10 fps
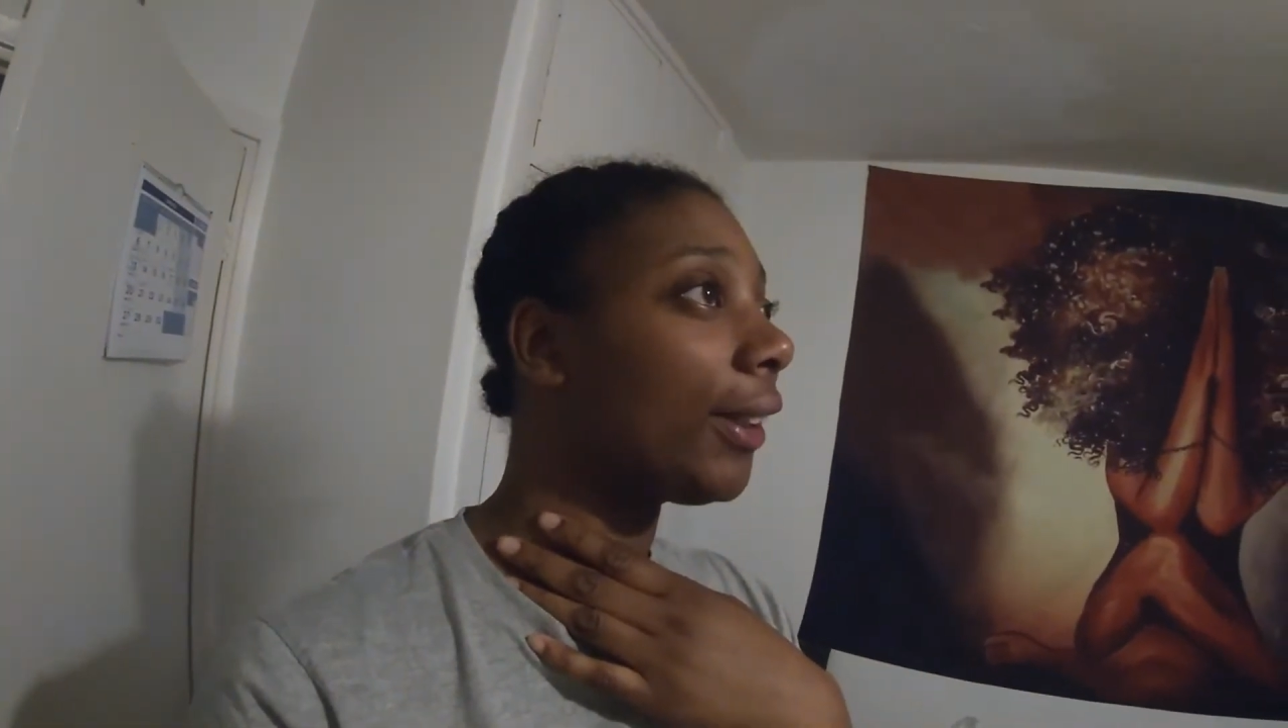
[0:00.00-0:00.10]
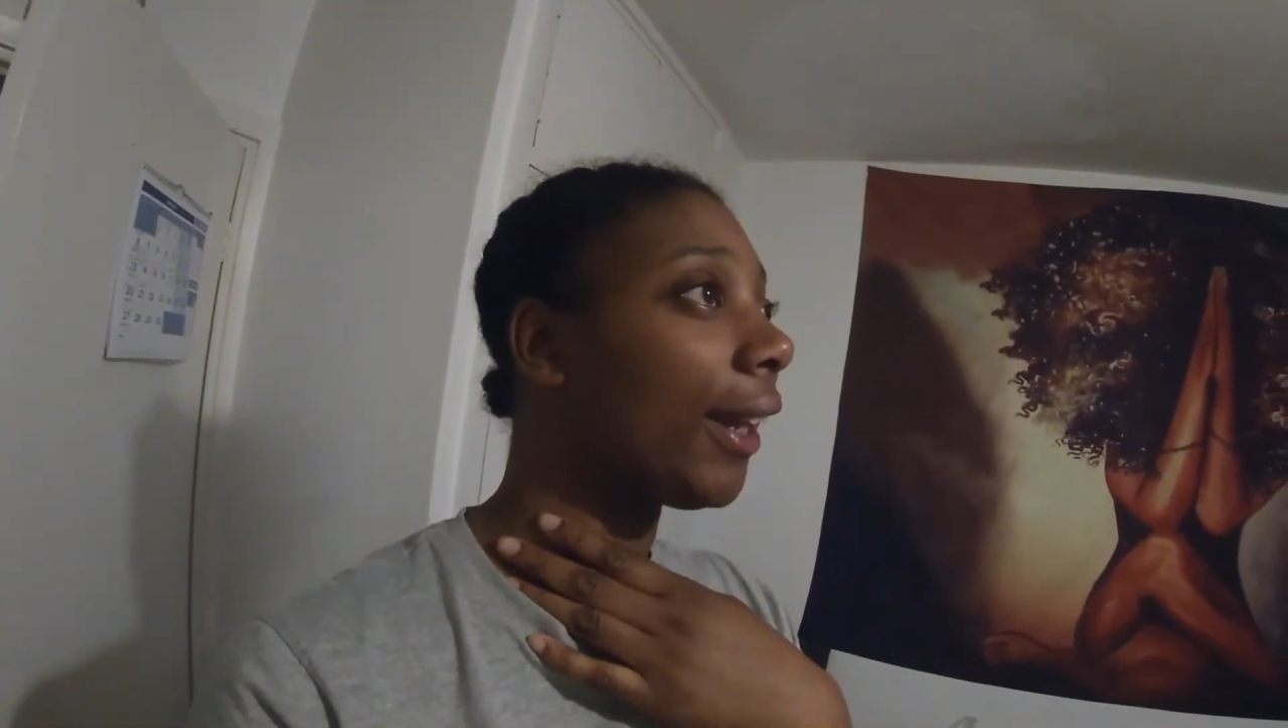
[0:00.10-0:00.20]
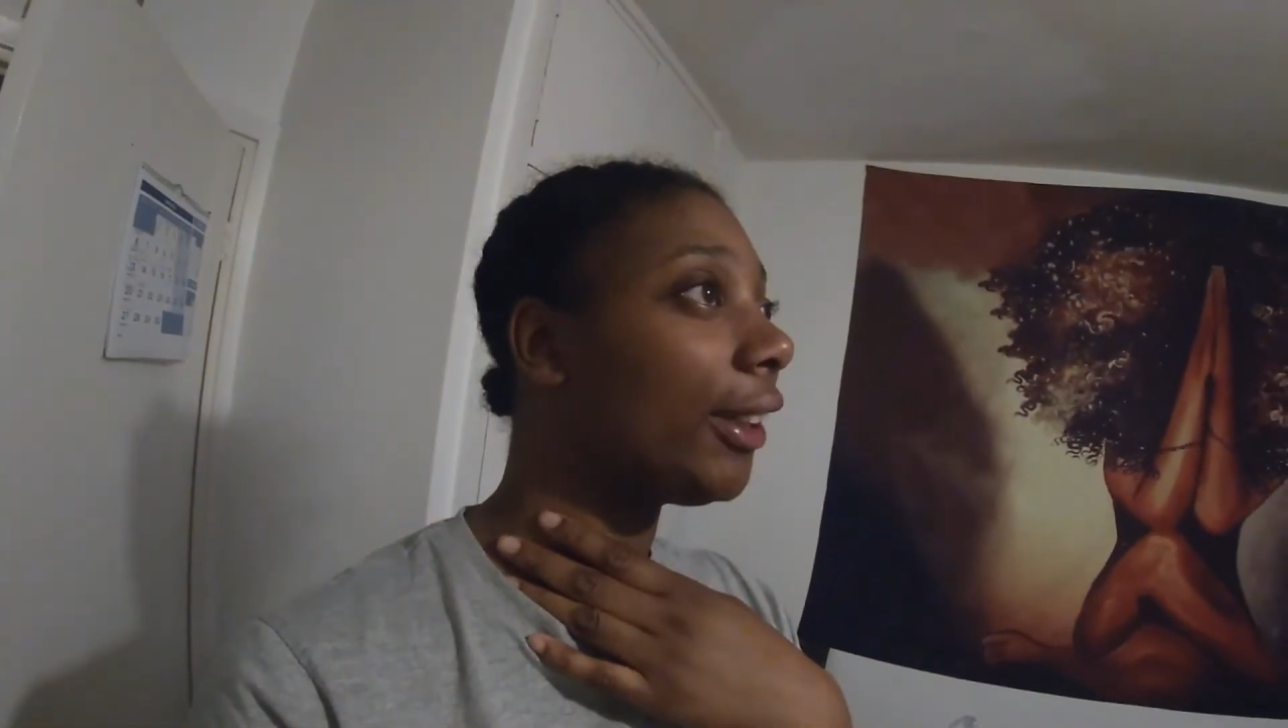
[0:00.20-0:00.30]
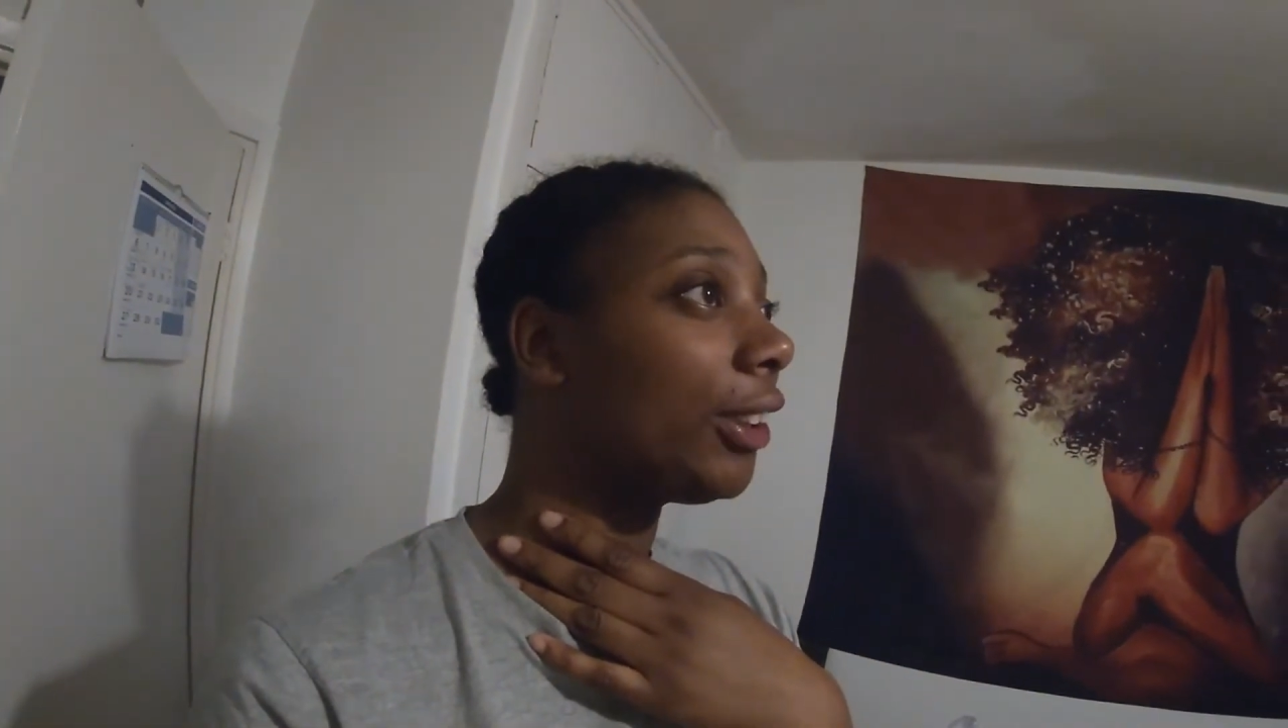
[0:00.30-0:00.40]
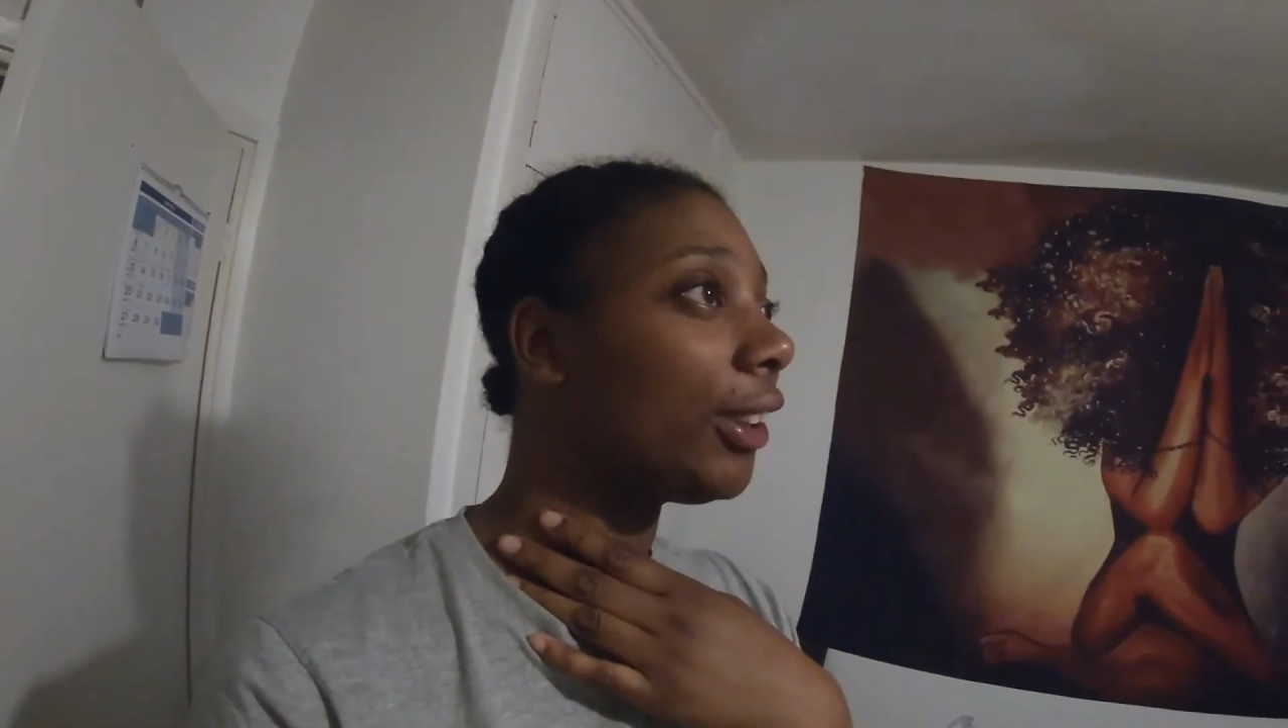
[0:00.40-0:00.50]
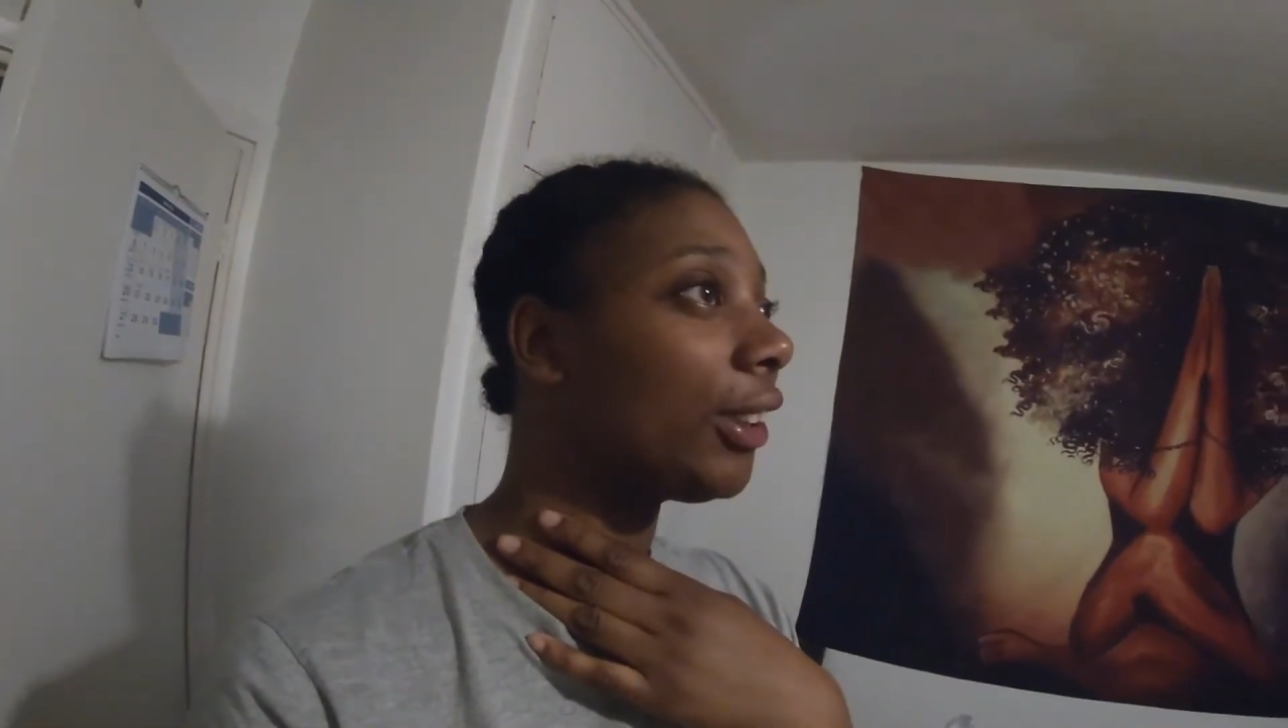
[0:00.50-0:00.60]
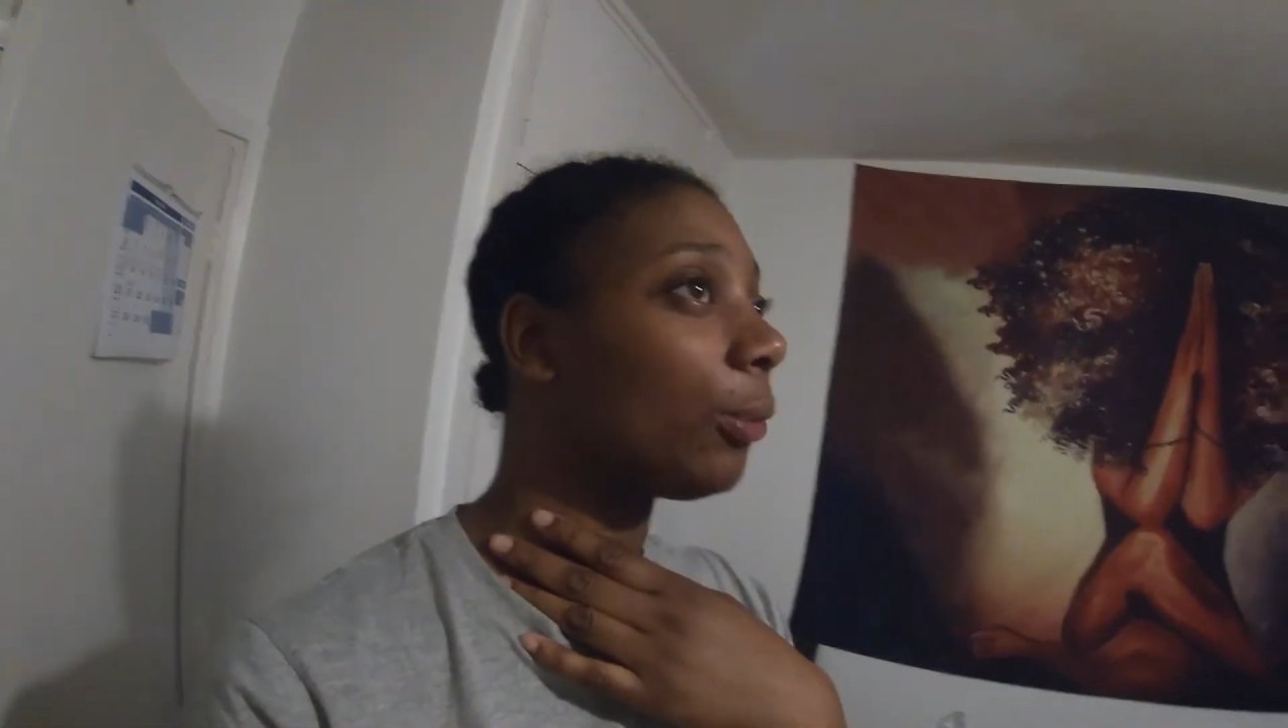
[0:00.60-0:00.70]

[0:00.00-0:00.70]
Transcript: catch this